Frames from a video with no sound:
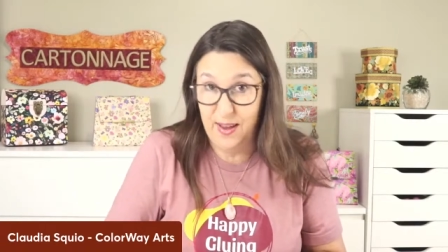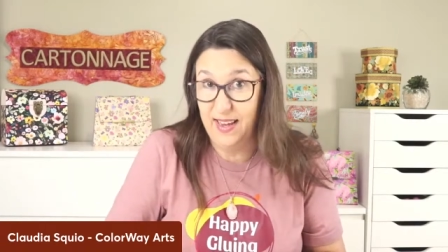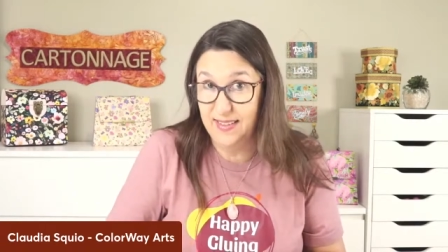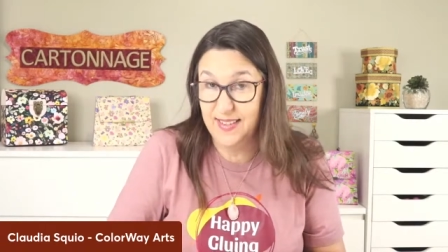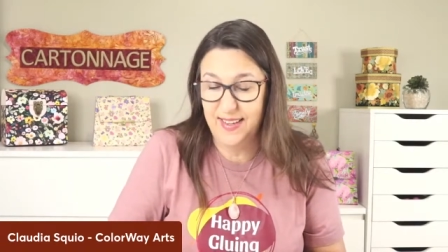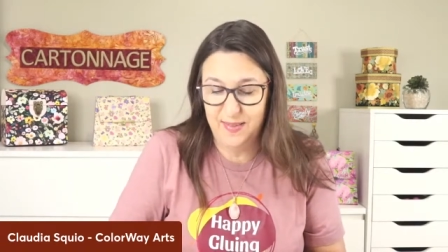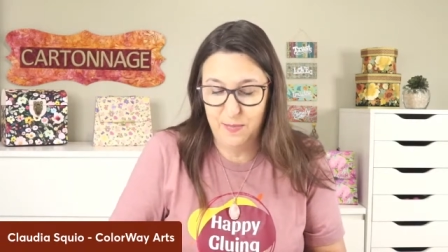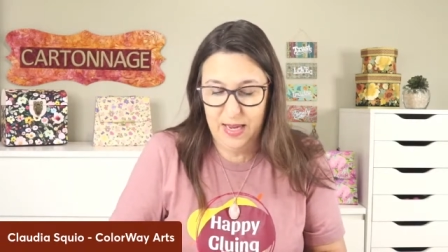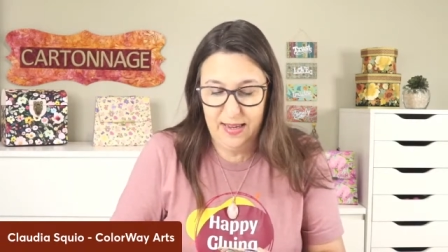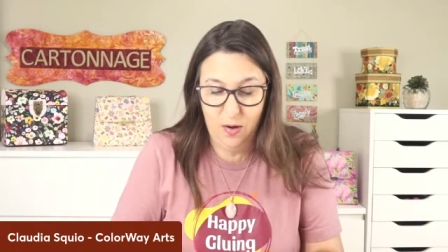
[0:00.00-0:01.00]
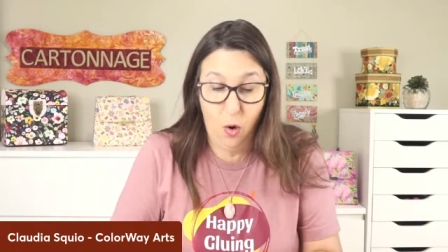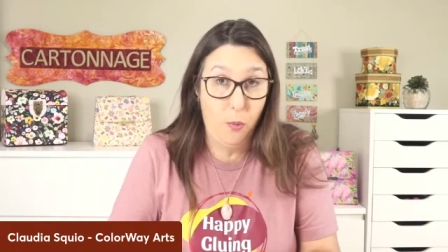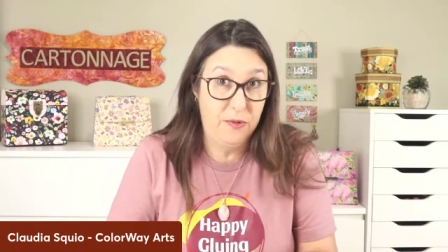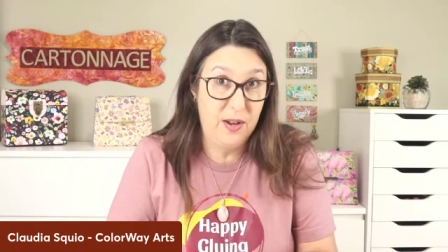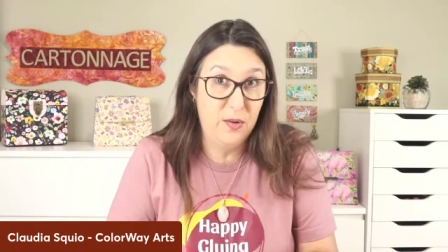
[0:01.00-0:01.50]
things and be,
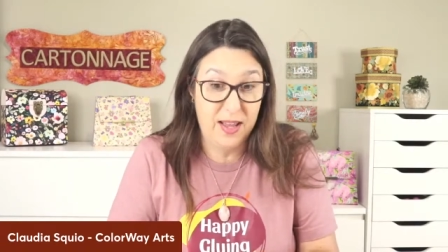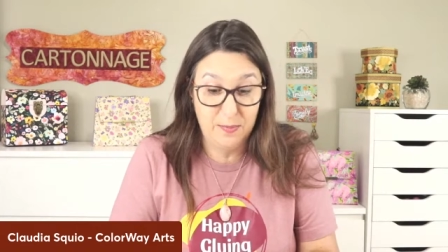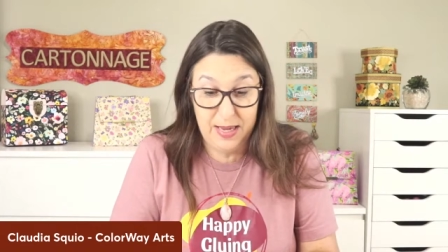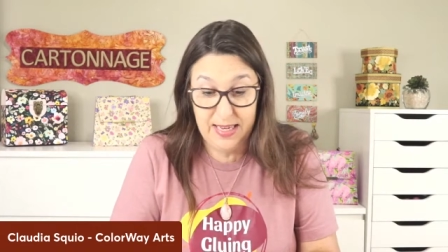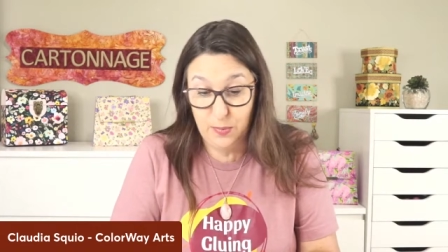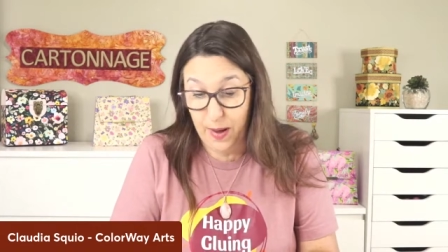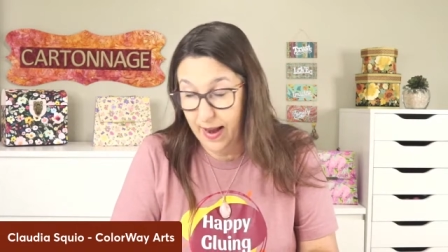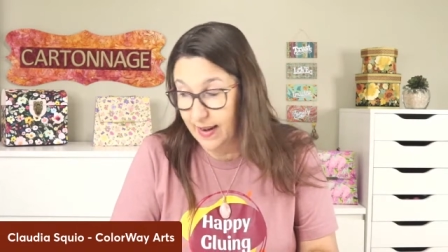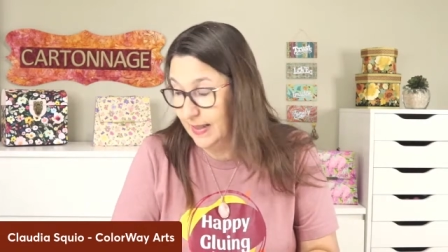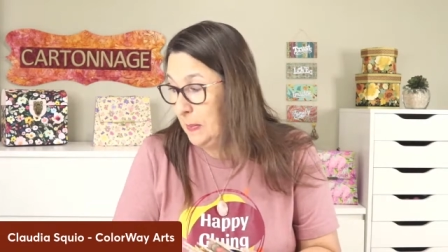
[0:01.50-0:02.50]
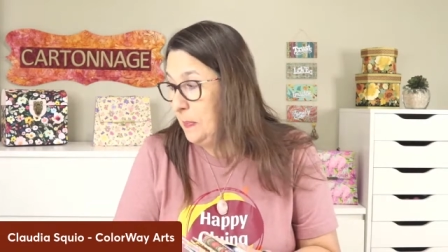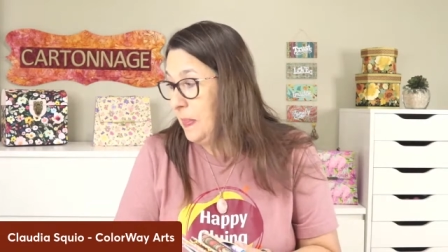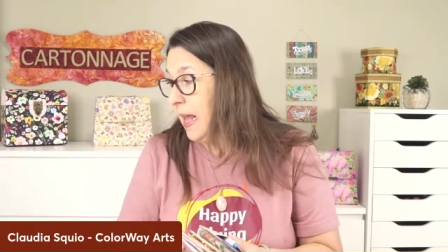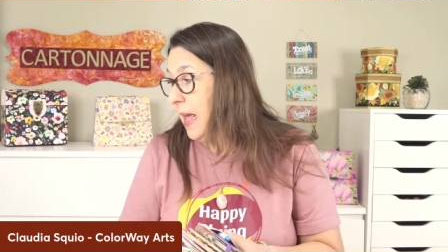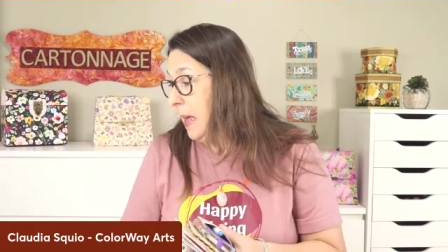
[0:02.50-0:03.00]
hopefully you can be inspired.
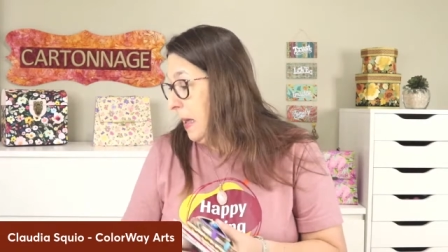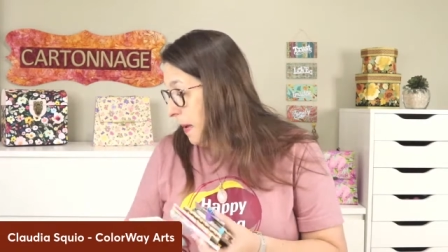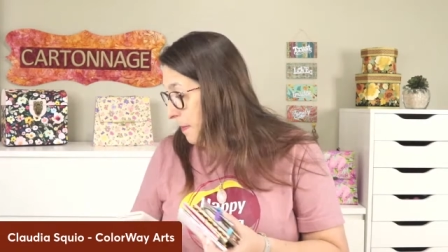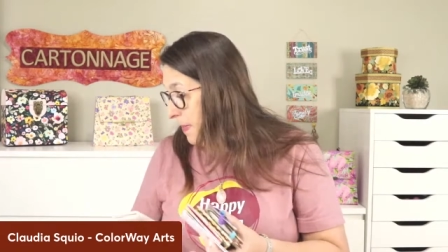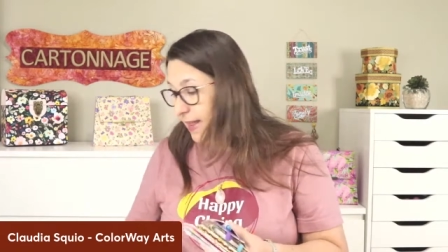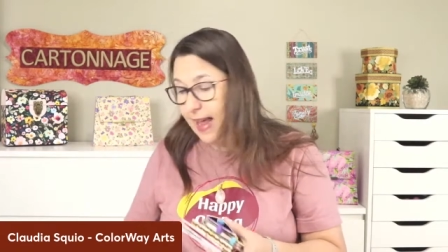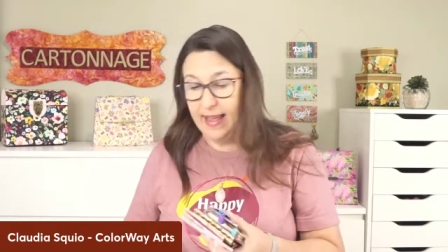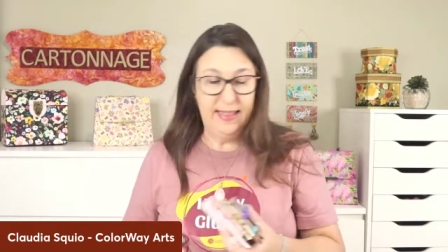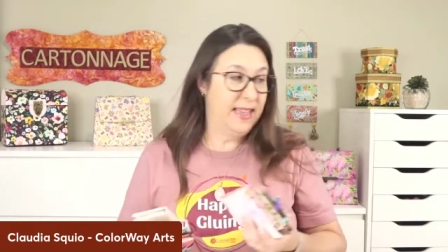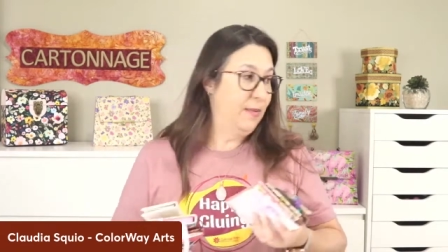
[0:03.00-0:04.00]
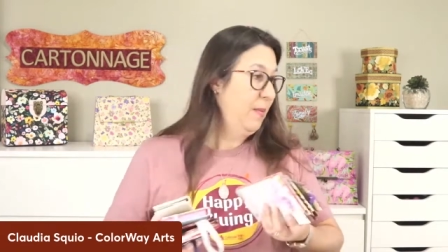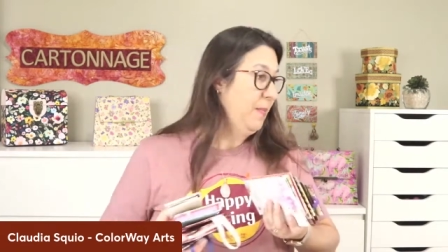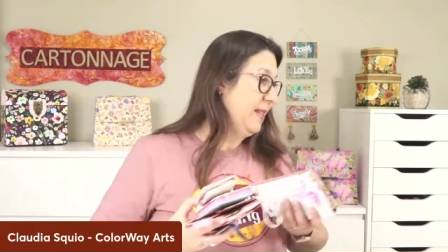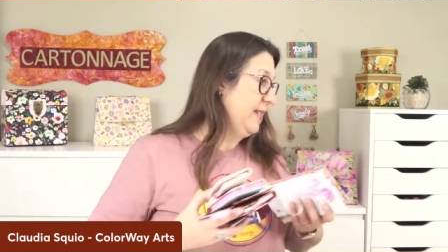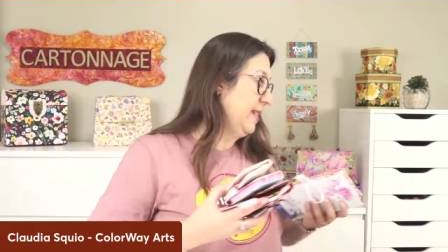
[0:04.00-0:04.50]
But then let me put this